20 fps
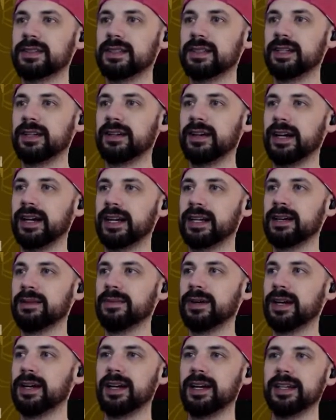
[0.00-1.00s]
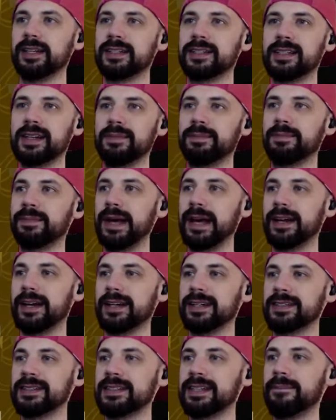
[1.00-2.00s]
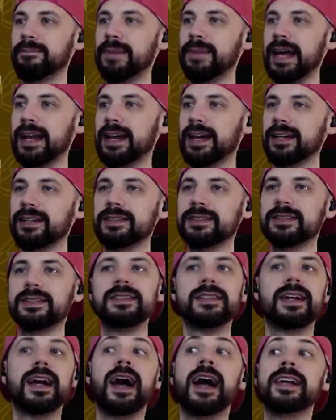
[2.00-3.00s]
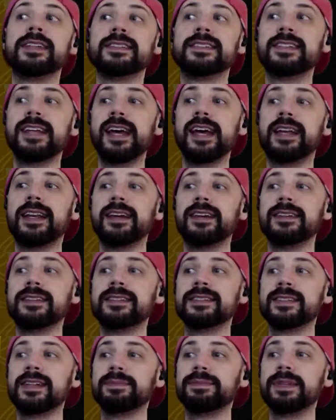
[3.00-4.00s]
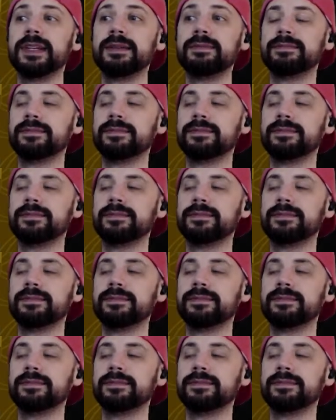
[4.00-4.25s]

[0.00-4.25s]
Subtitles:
Alright, come on. Something better. Something better! I said something.